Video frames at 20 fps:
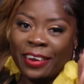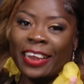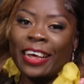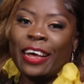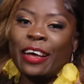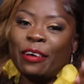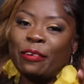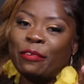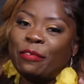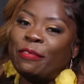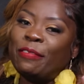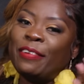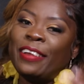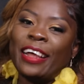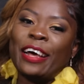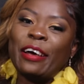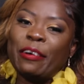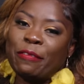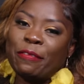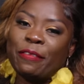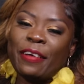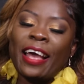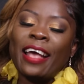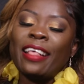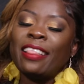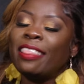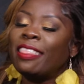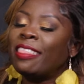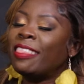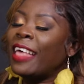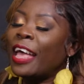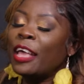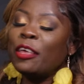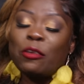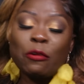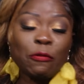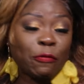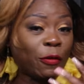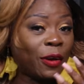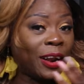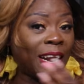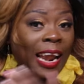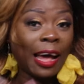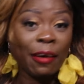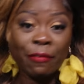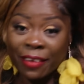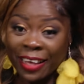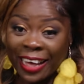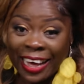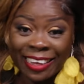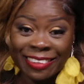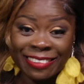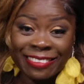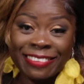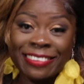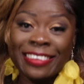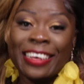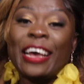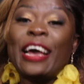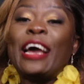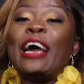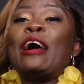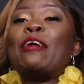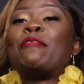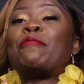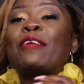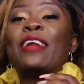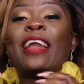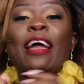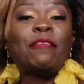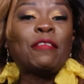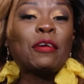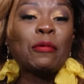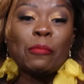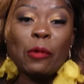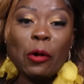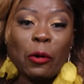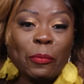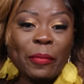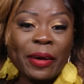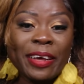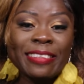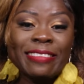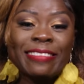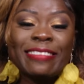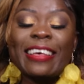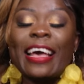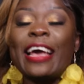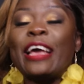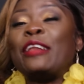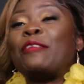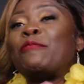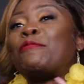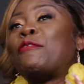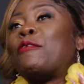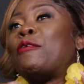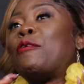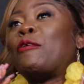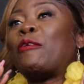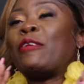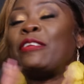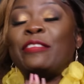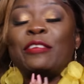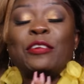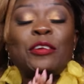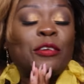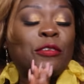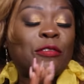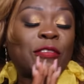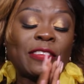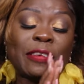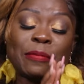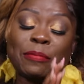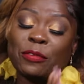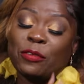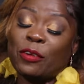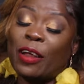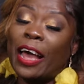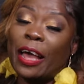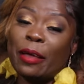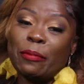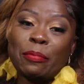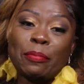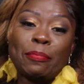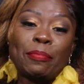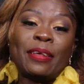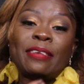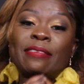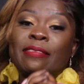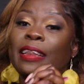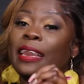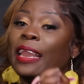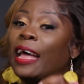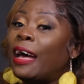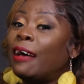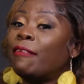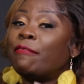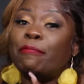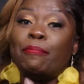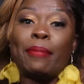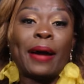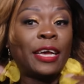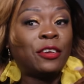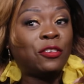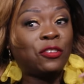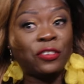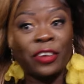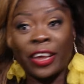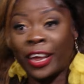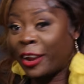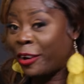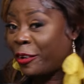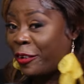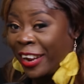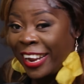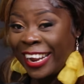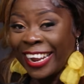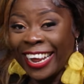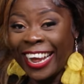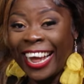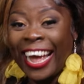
love, love. And love. thank you for loving us, for loving moments, and for continuing to subscribe. Please love by sharing